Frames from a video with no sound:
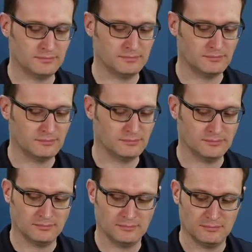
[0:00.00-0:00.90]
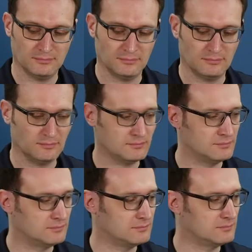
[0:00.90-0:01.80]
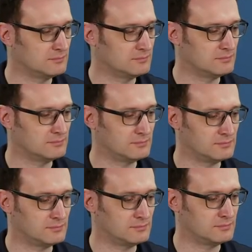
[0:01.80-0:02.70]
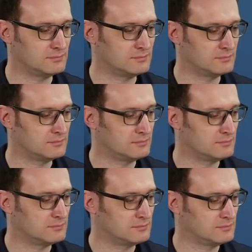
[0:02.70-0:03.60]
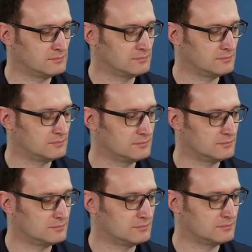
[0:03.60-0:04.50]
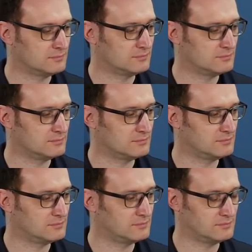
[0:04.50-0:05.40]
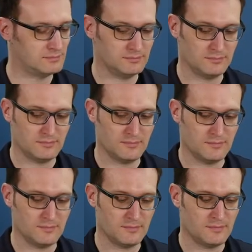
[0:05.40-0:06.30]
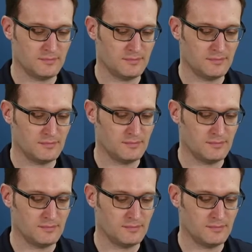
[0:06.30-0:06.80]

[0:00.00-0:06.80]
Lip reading: The person shown says nothing.